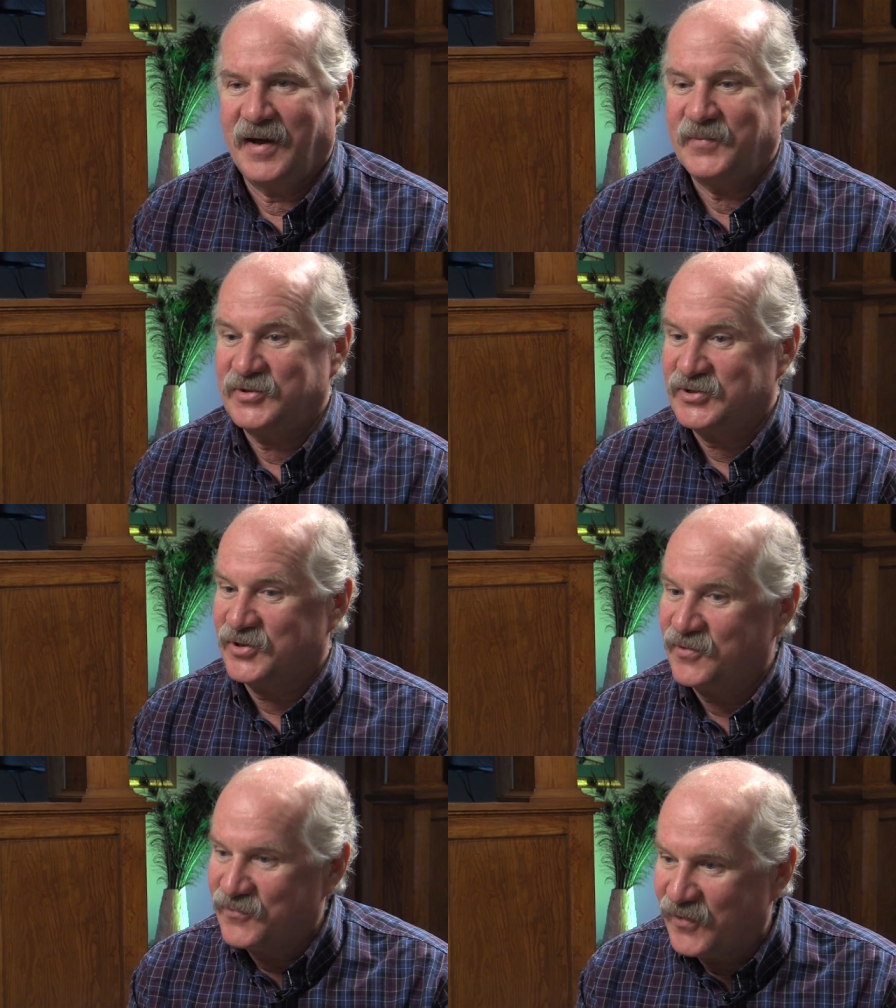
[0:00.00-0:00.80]
I'm just
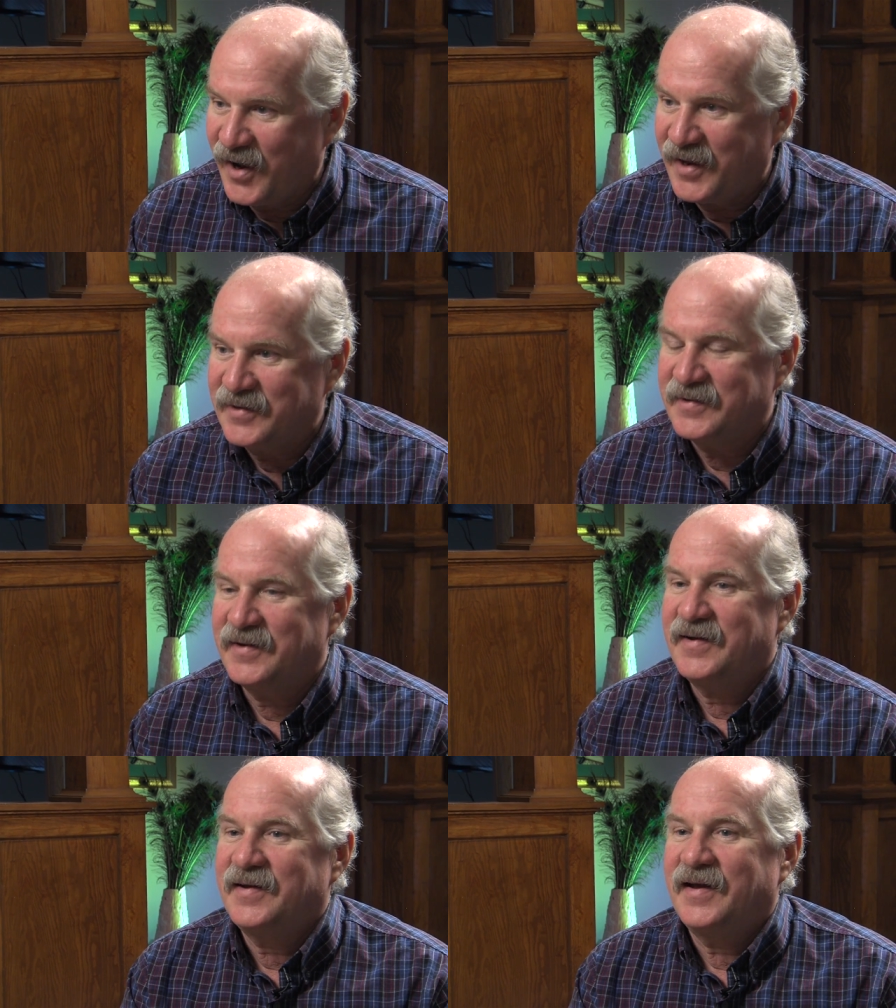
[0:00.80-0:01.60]
a good
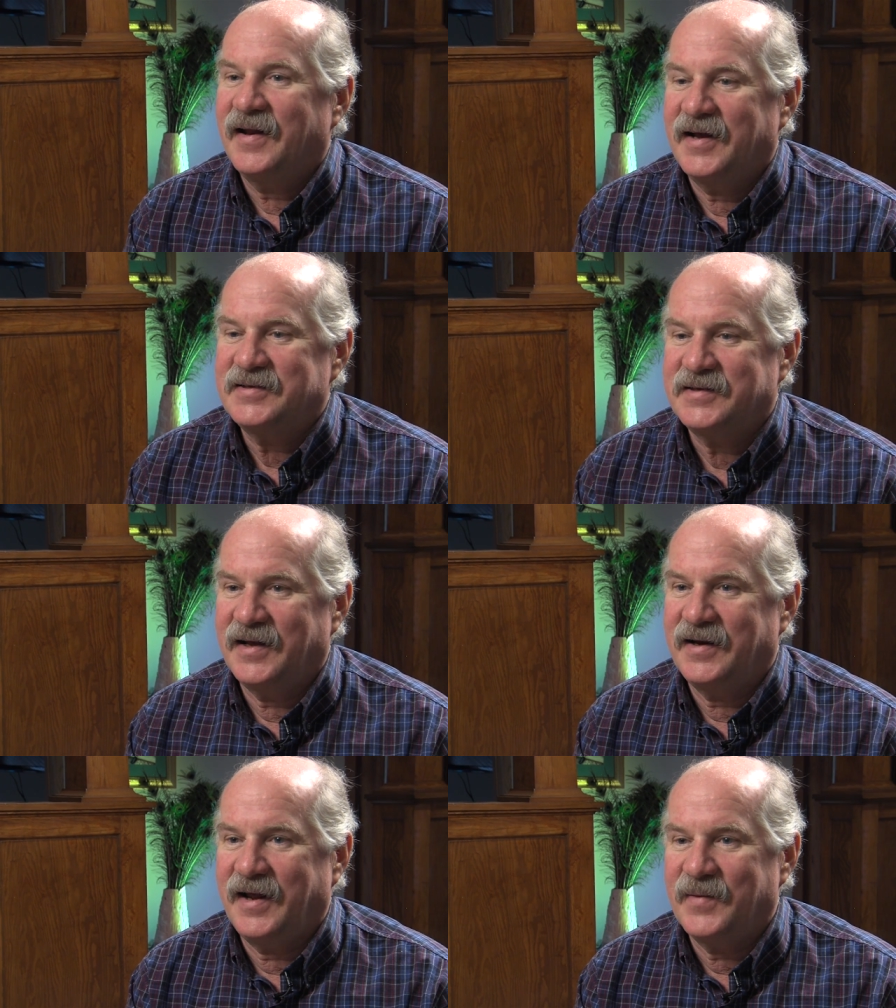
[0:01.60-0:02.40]
friend. And I
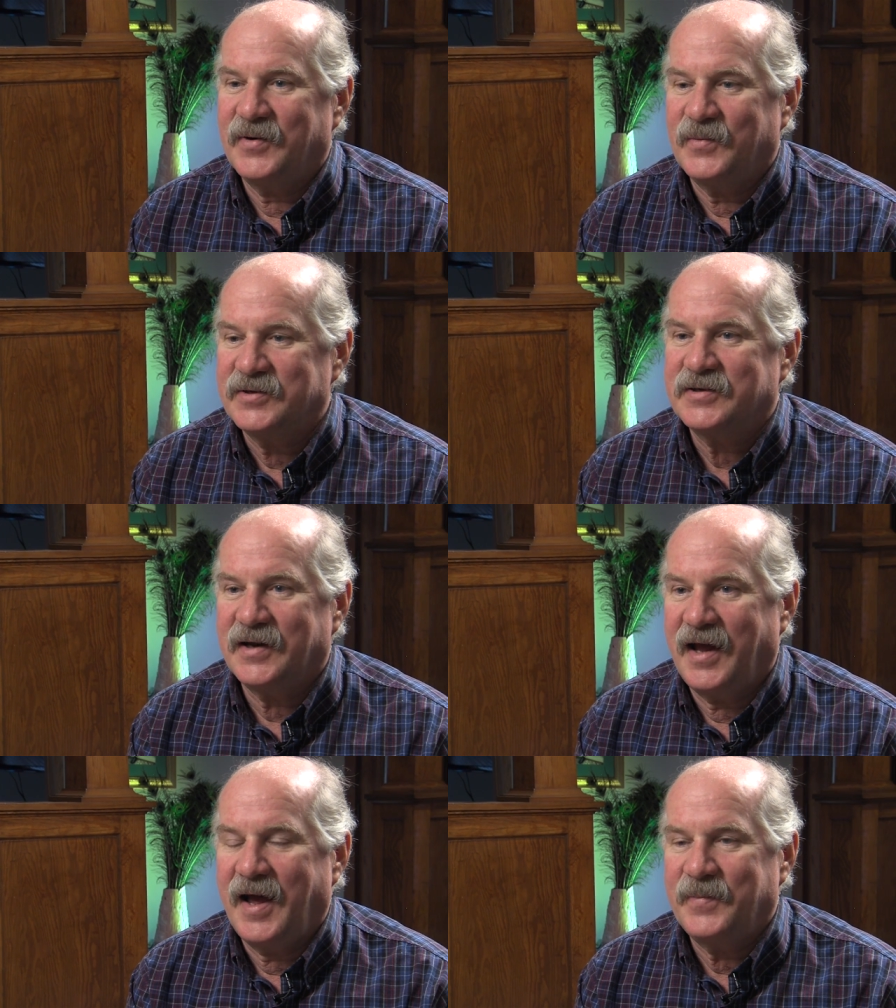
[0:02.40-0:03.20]
said, Emery, what's
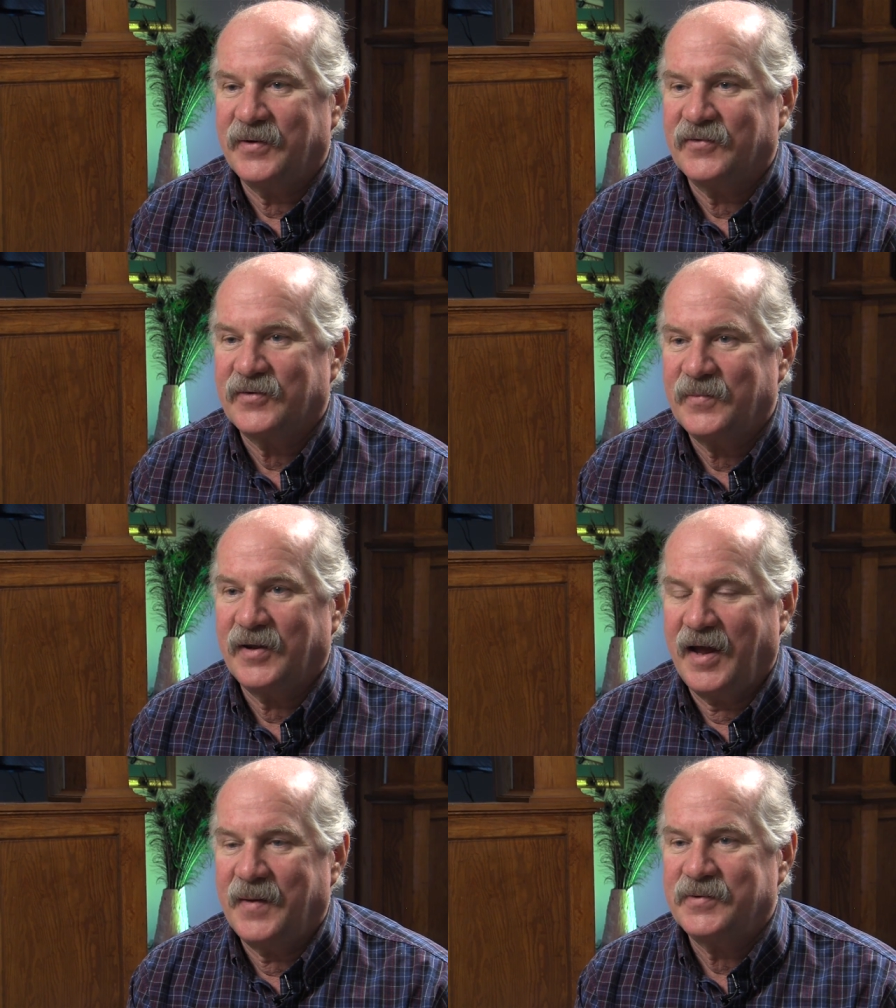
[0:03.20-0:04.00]
going to happen if
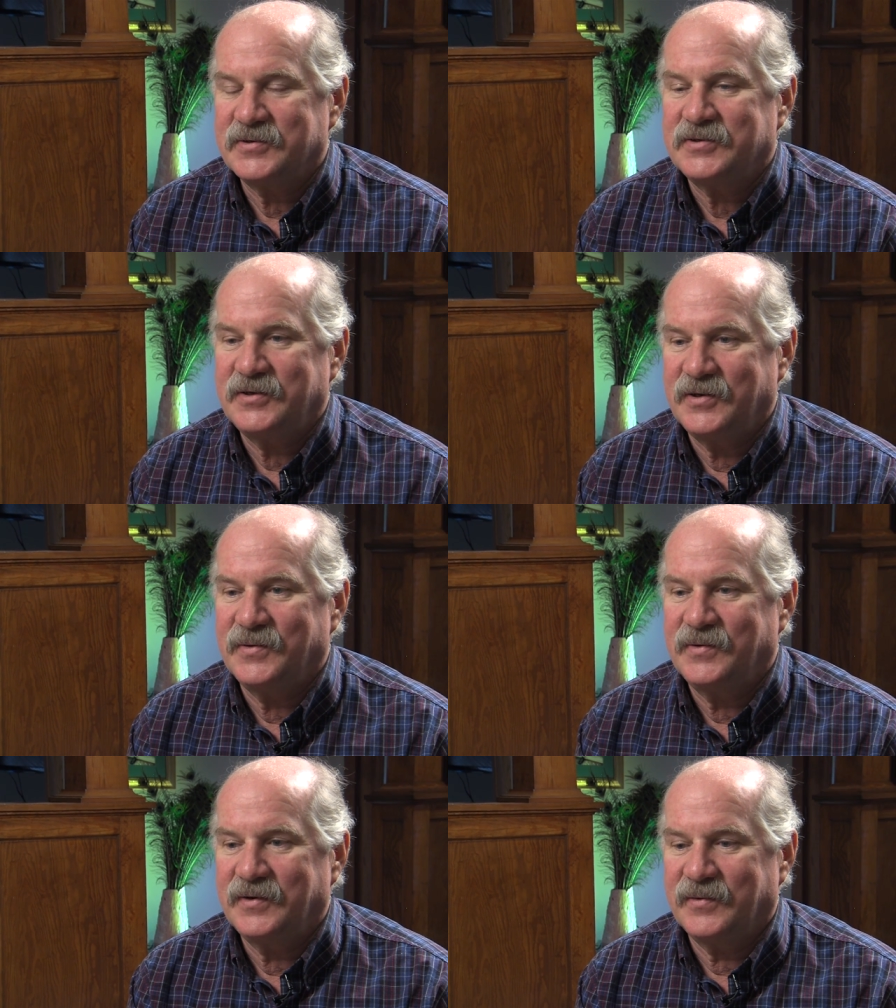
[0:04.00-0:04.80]
something happens to
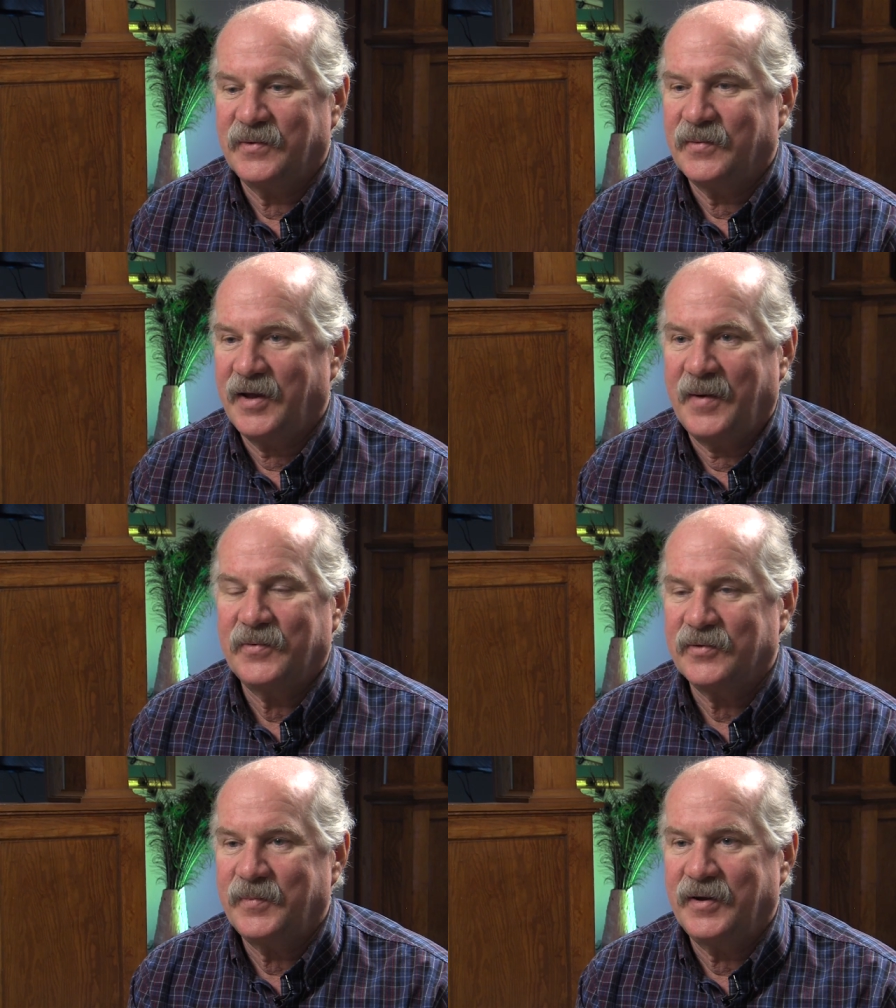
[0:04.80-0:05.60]
you? What will
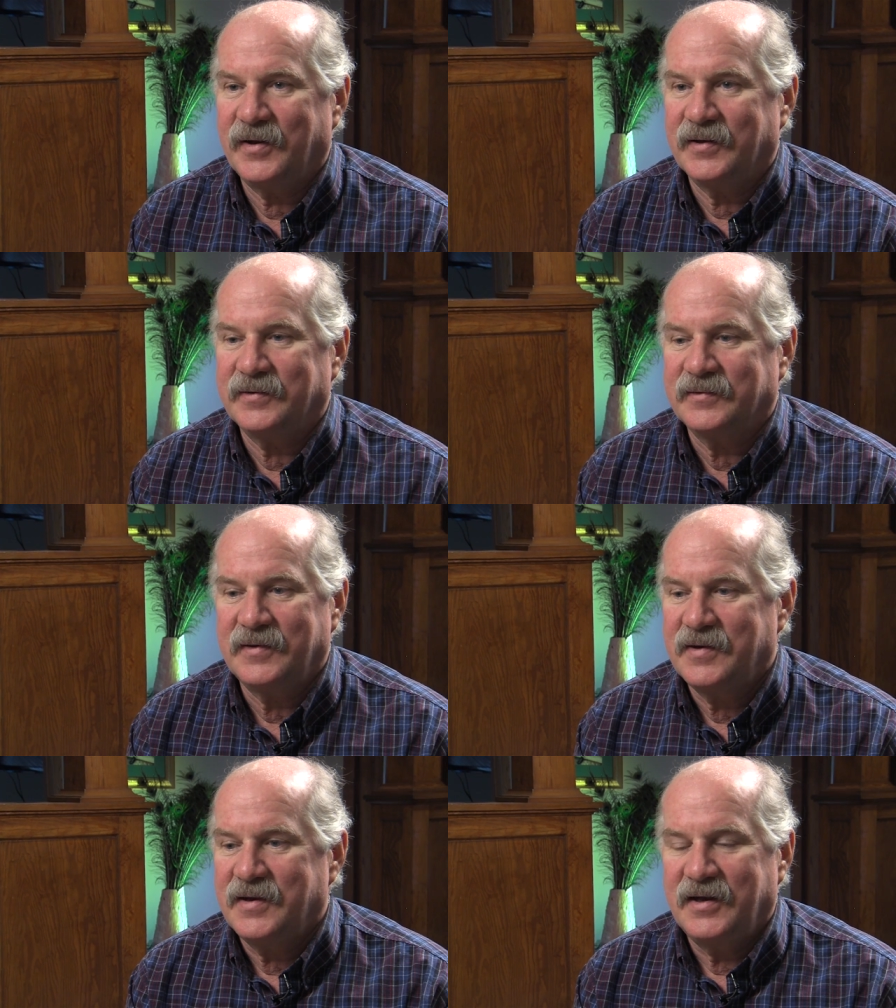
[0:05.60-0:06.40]
happen with Bill? And
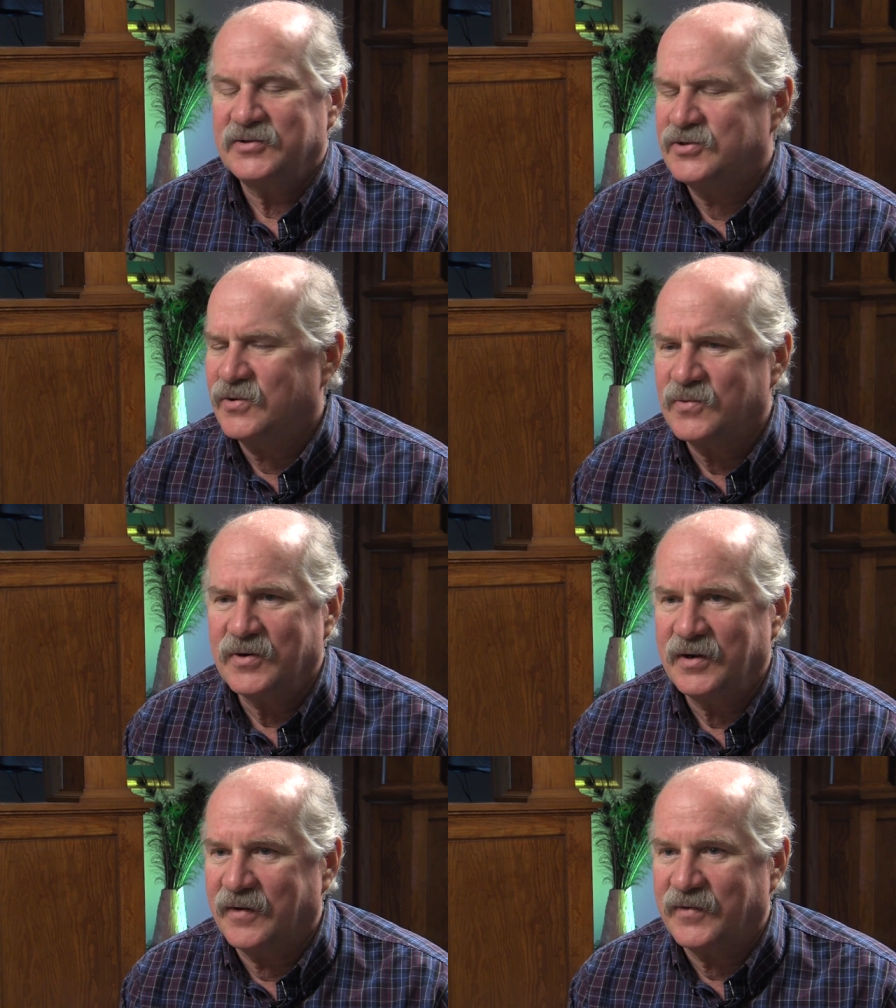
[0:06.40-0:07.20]
he said, Don't
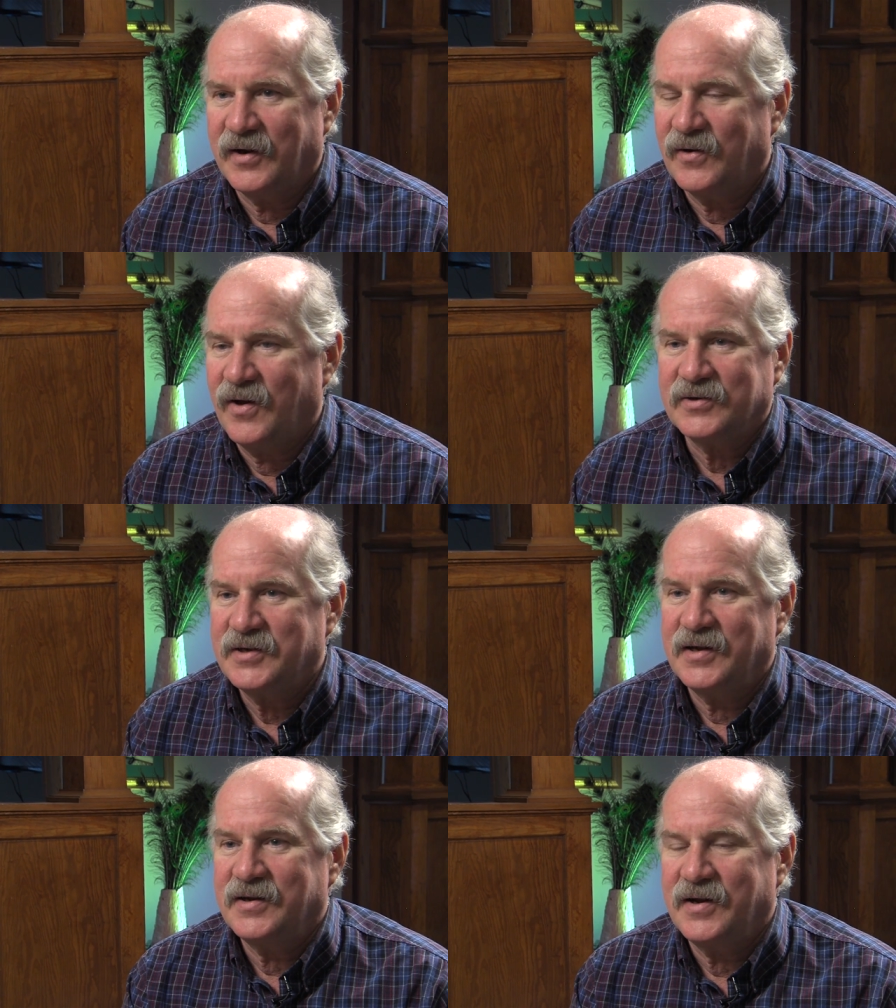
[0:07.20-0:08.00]
worry, I've got it all
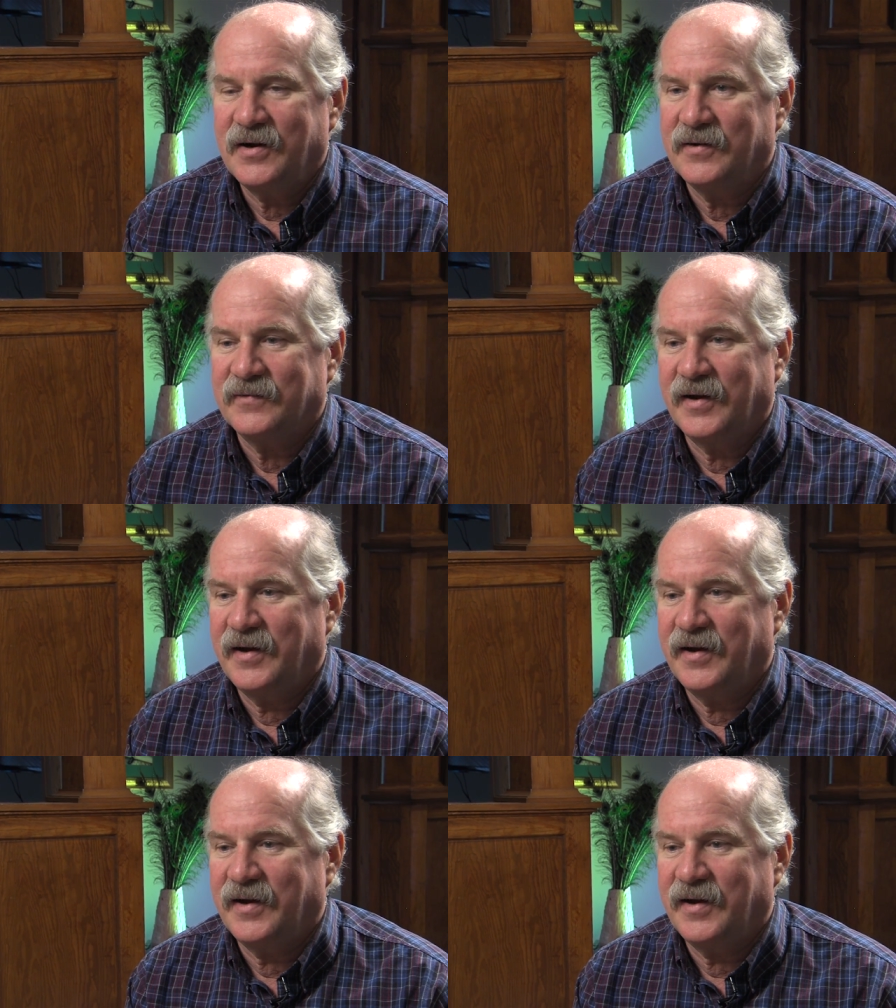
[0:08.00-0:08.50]
taken care of.